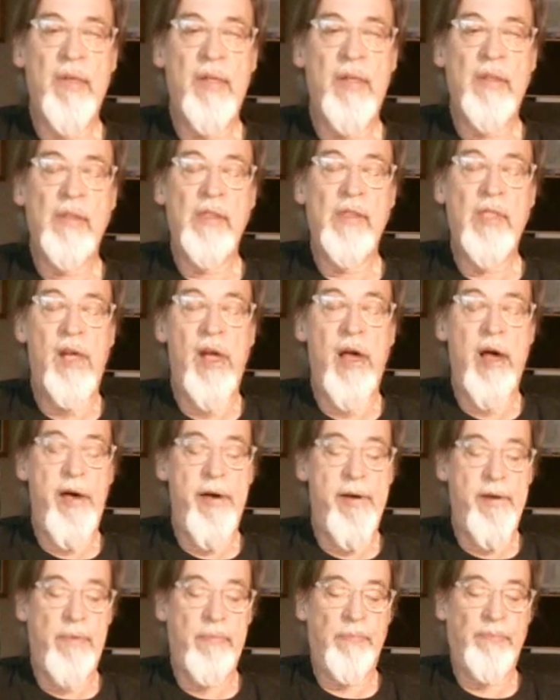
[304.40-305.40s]
However,
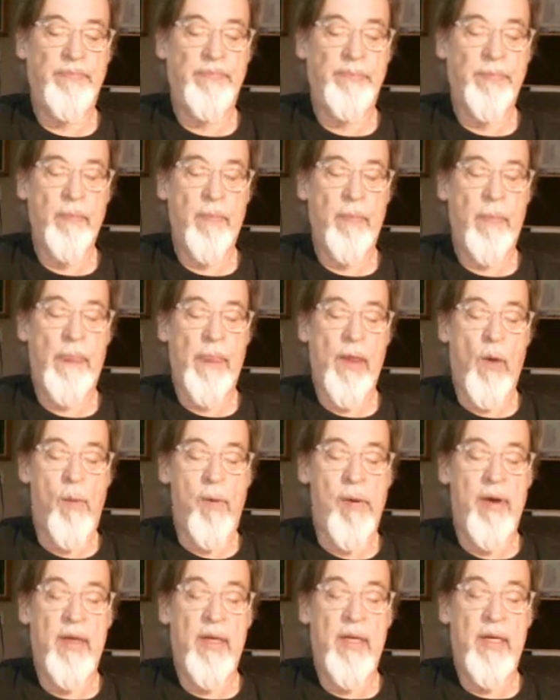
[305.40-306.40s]
sociology is
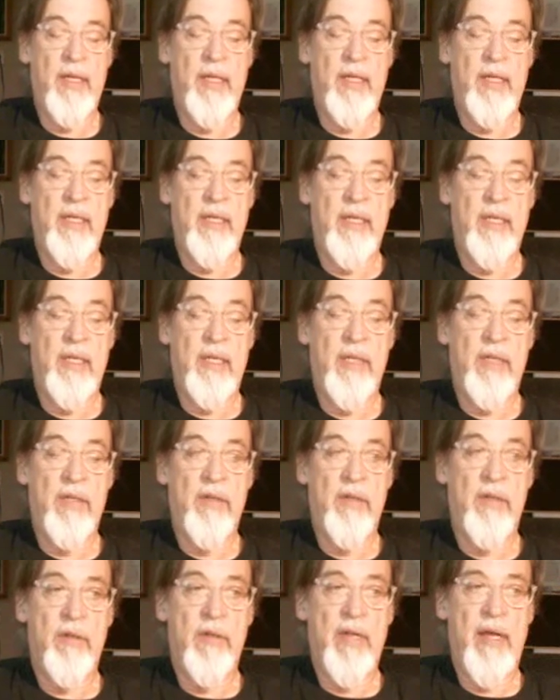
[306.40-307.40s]
not a science in the
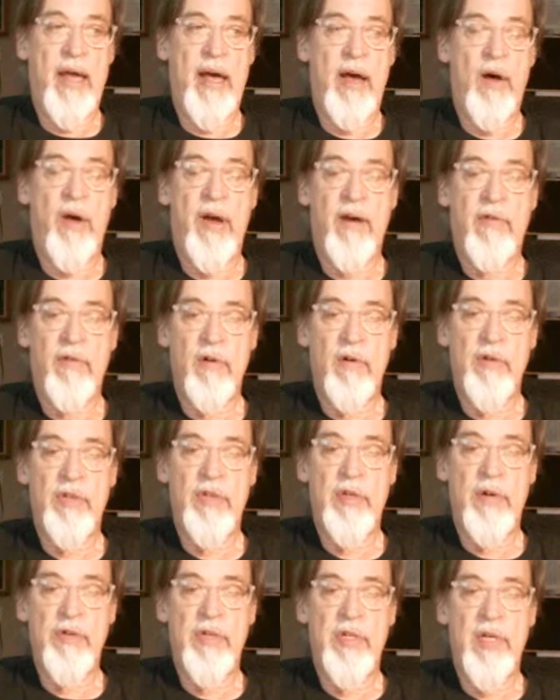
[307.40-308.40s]
same sense as
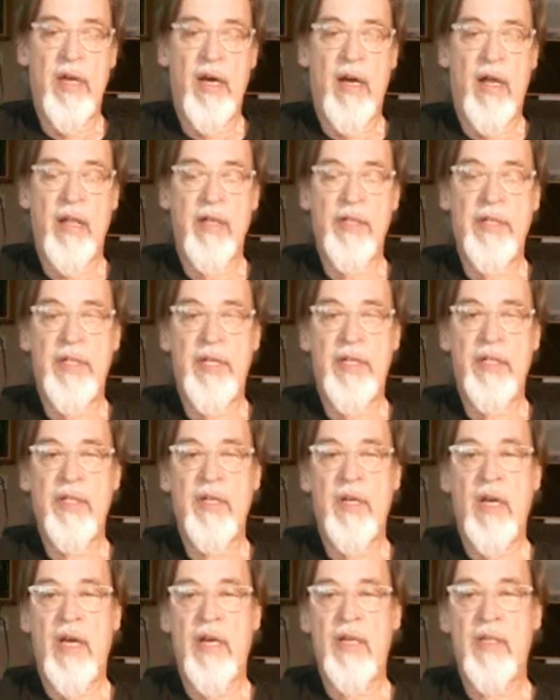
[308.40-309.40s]
chemistry or
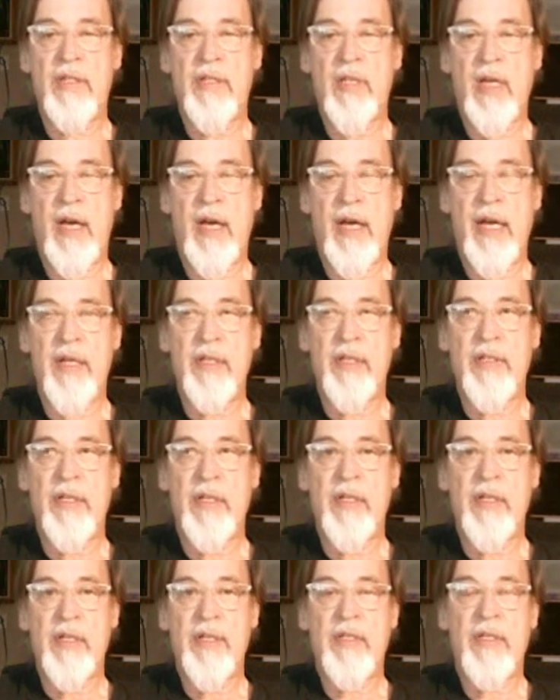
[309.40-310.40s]
physics
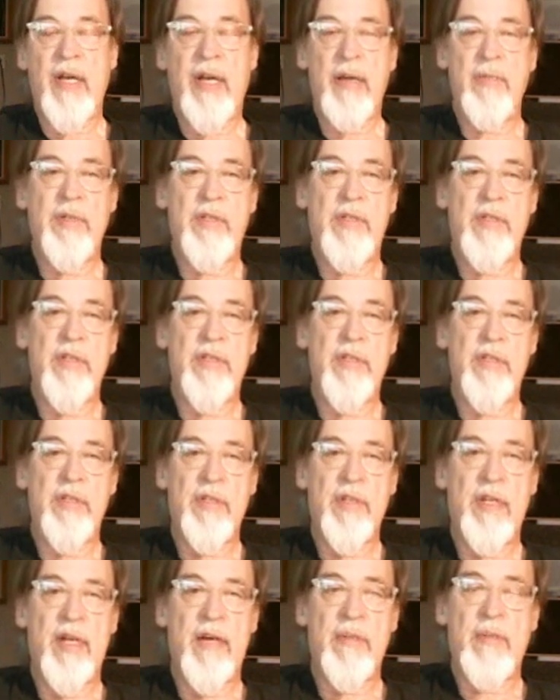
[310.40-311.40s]
is.
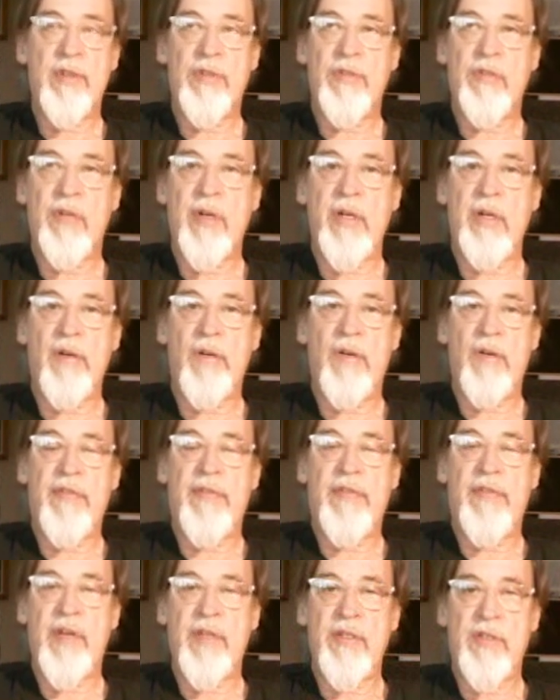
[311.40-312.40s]
In
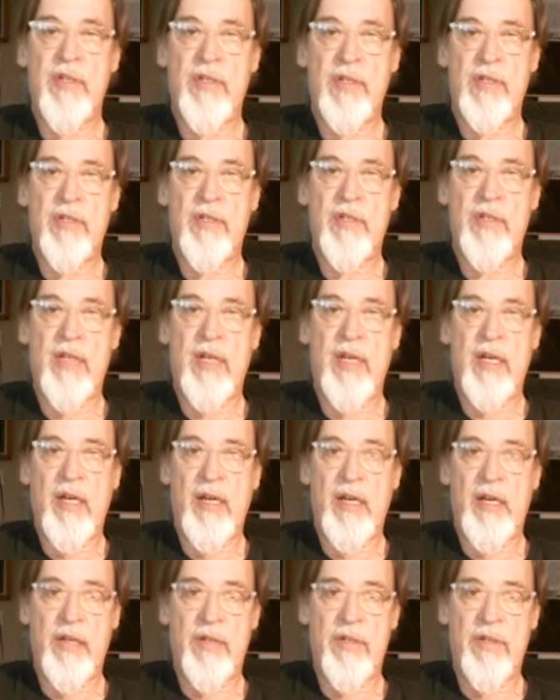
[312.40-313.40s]
physics, chemistry,
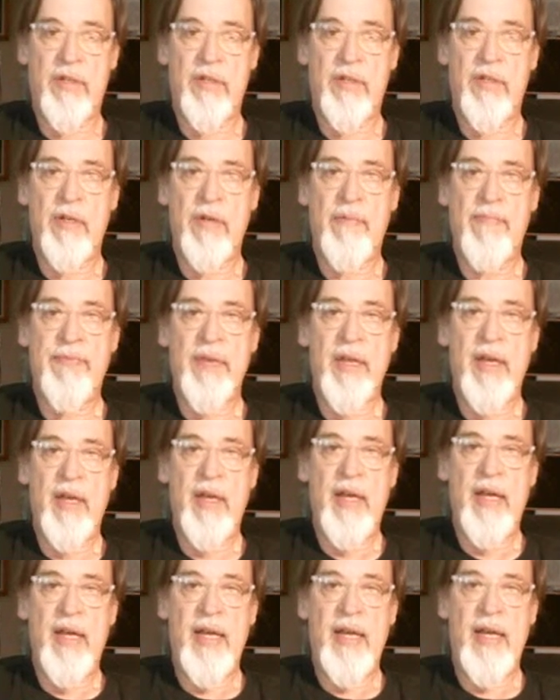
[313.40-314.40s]
if you
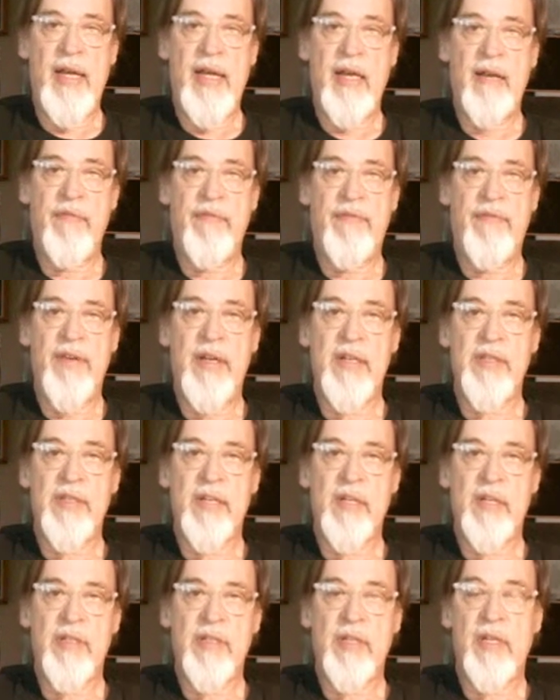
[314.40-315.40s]
have a certain, for
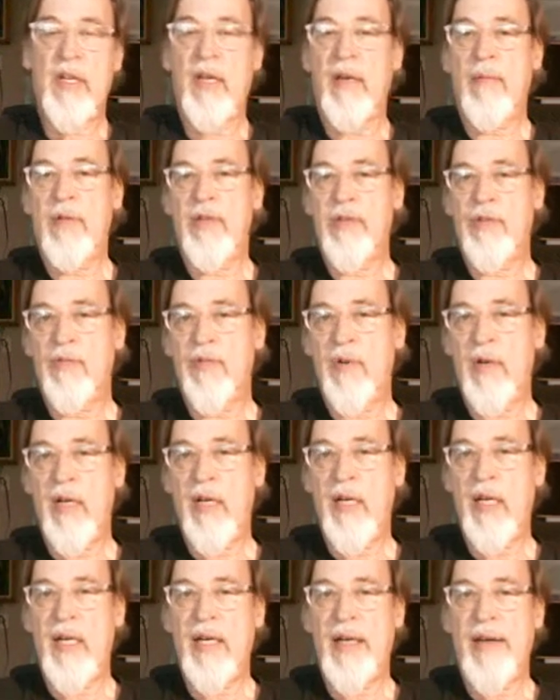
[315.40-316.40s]
instance, in chemistry,
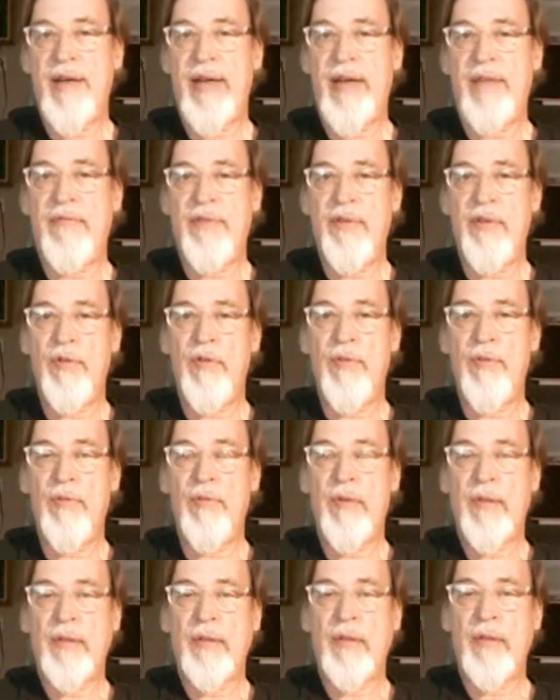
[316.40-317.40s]
you have a certain
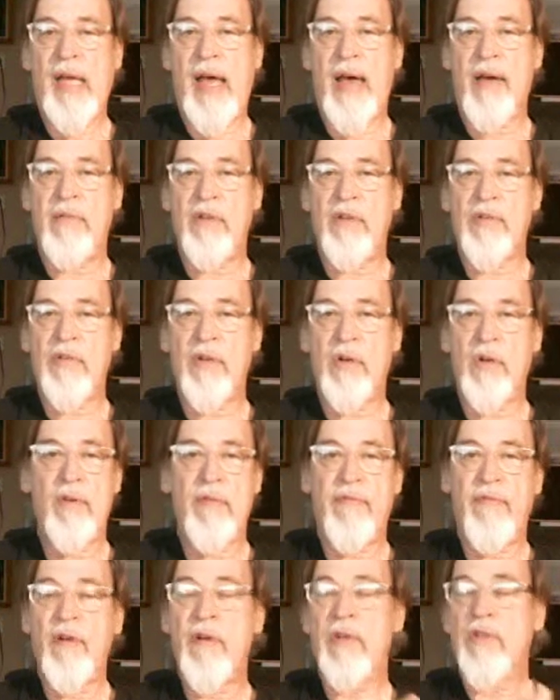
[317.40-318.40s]
amount of
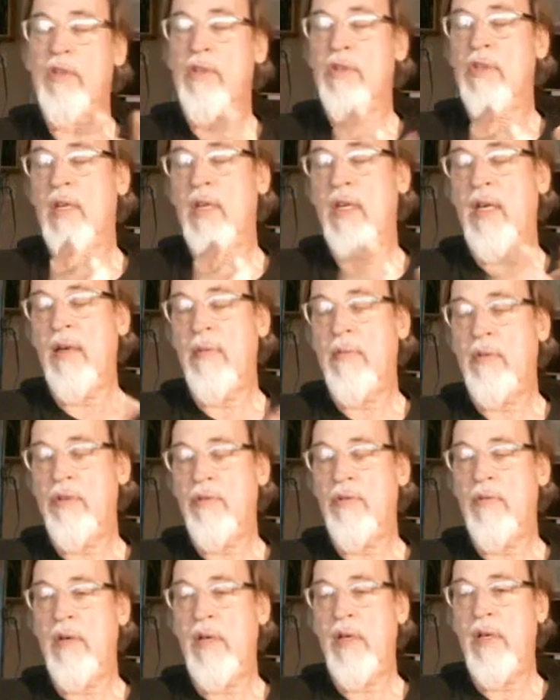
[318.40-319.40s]
sodium, and you
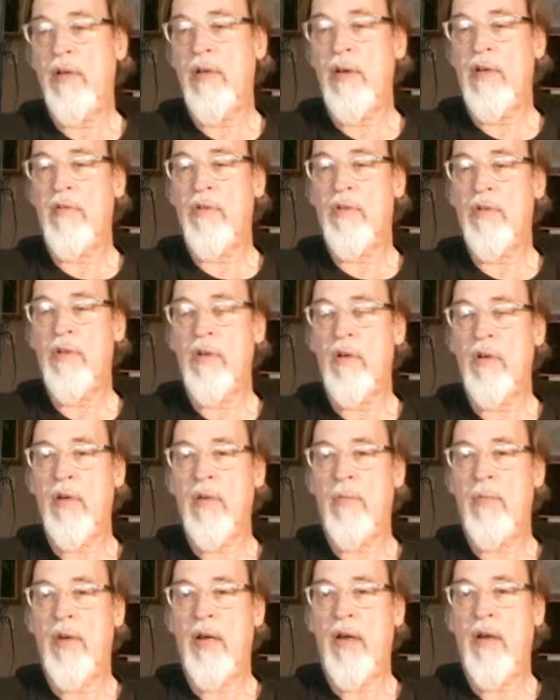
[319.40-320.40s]
have 10 grams of
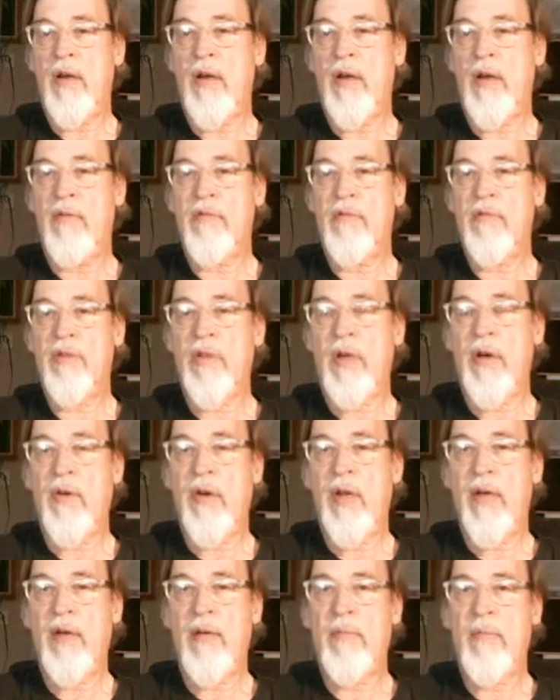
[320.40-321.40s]
sodium,
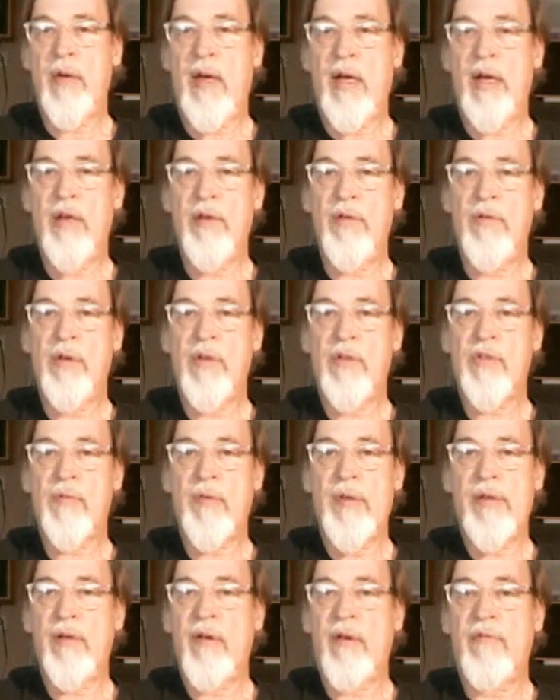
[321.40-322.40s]
and you expose
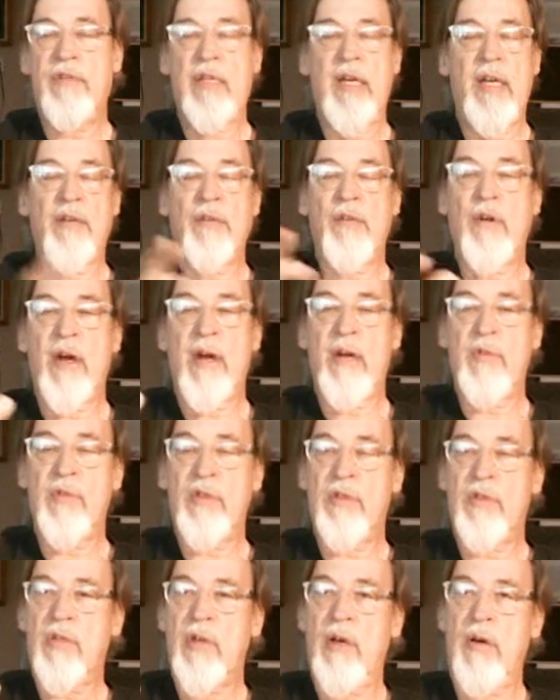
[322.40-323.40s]
it to chlorine
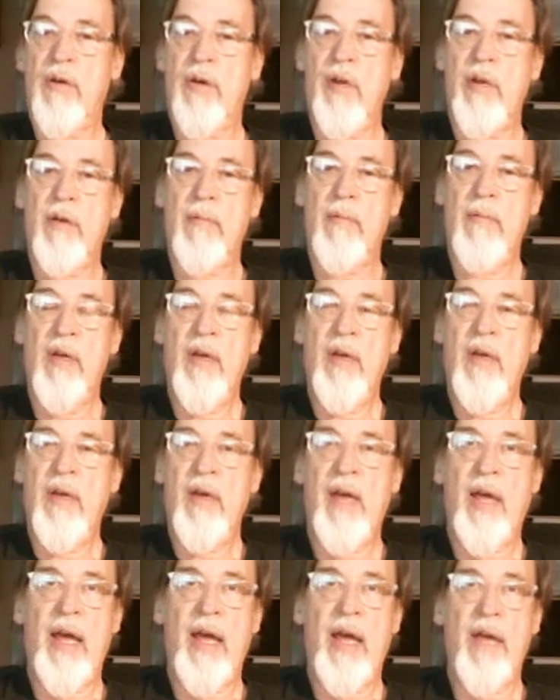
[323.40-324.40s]
gas
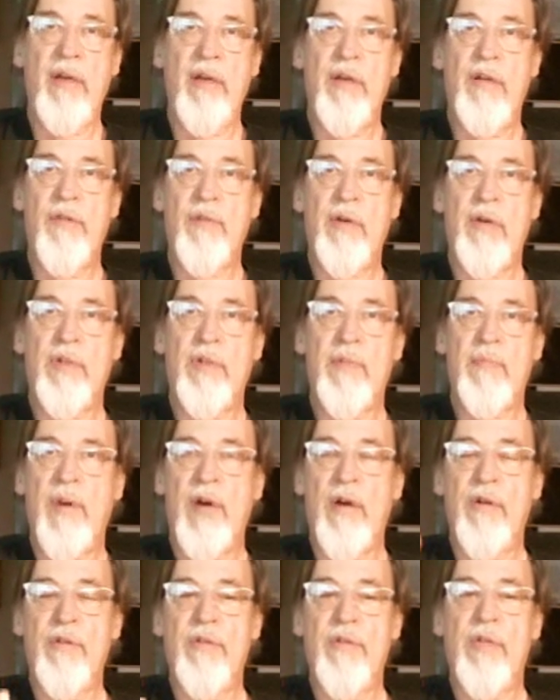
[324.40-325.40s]
for a long
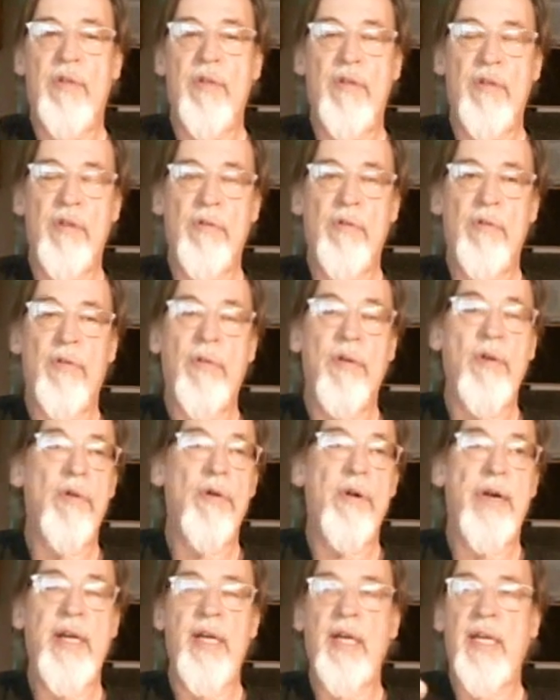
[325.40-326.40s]
period of time.
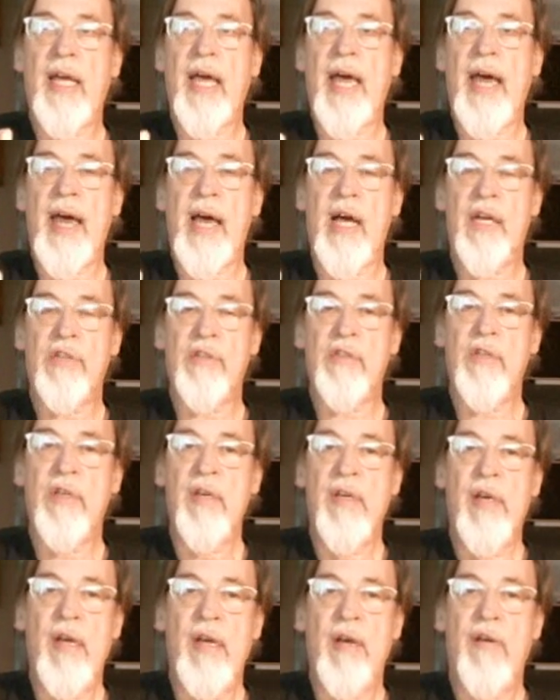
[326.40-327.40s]
You can
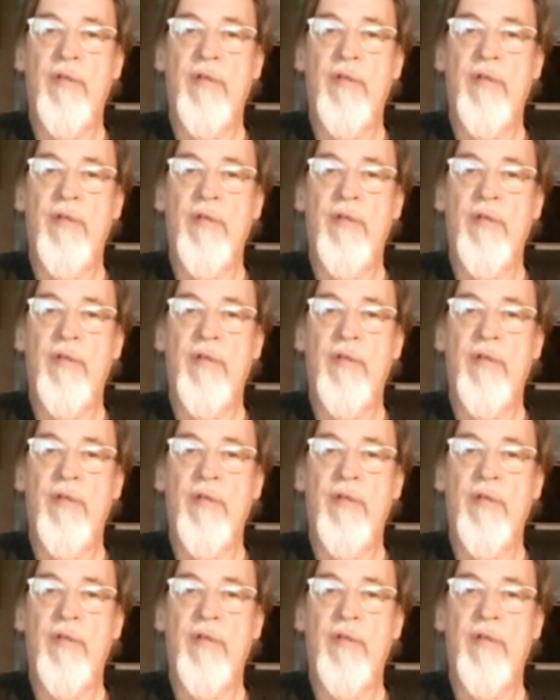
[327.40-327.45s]
predict